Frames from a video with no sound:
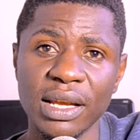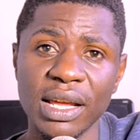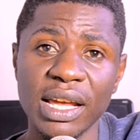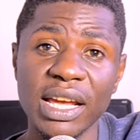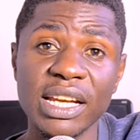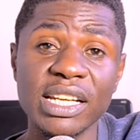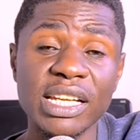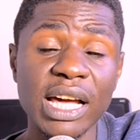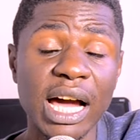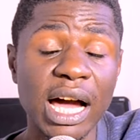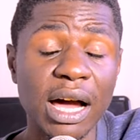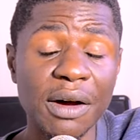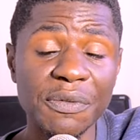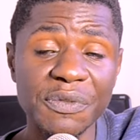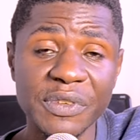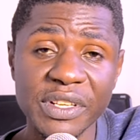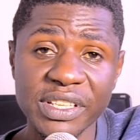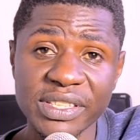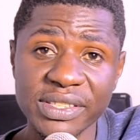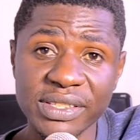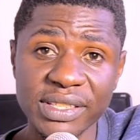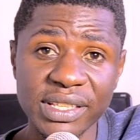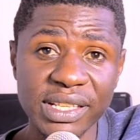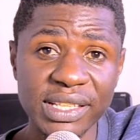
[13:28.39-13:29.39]
And
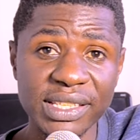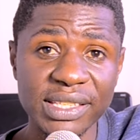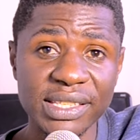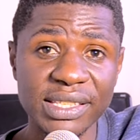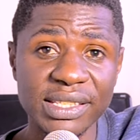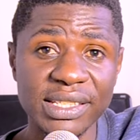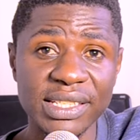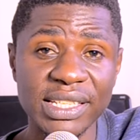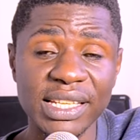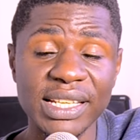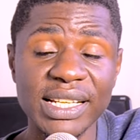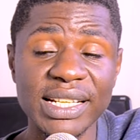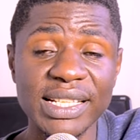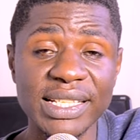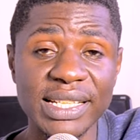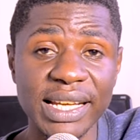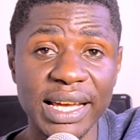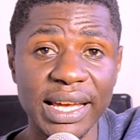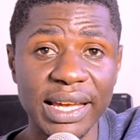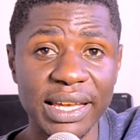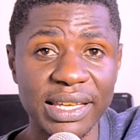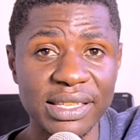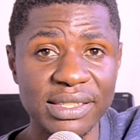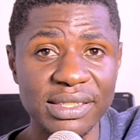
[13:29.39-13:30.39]
after 60
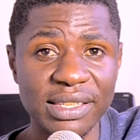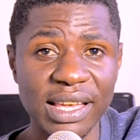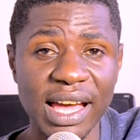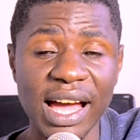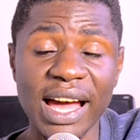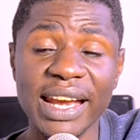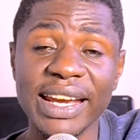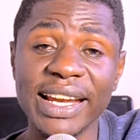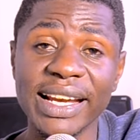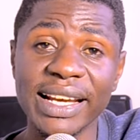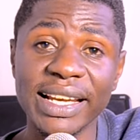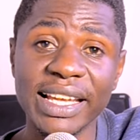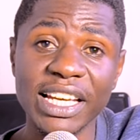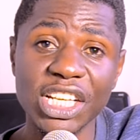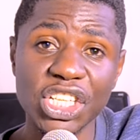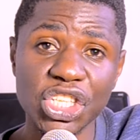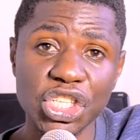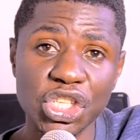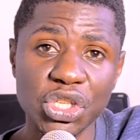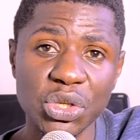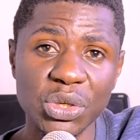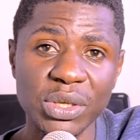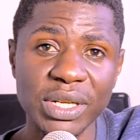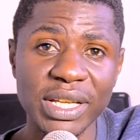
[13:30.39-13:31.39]
days, an
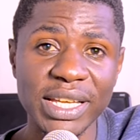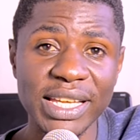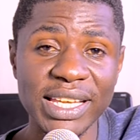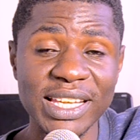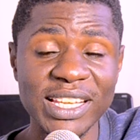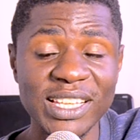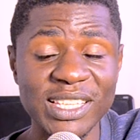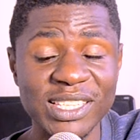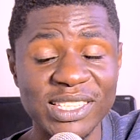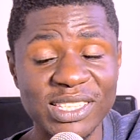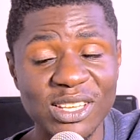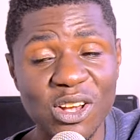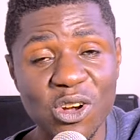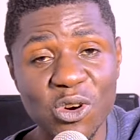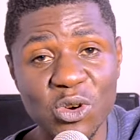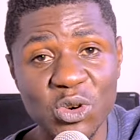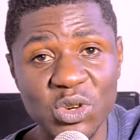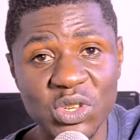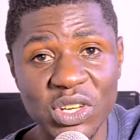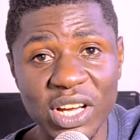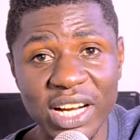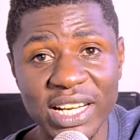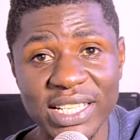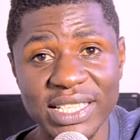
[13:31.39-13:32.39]
election is
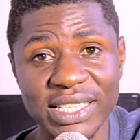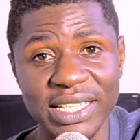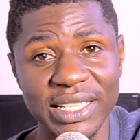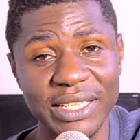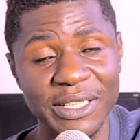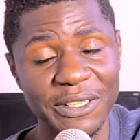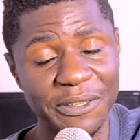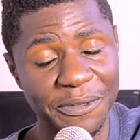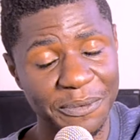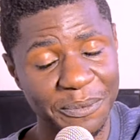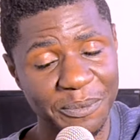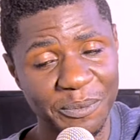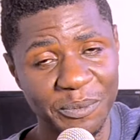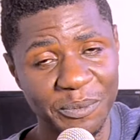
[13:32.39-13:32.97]
conducted.